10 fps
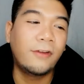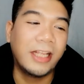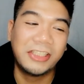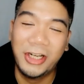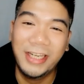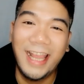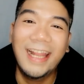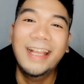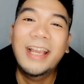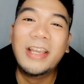For
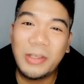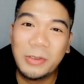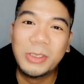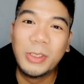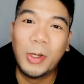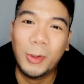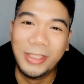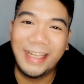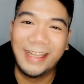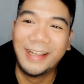external use only.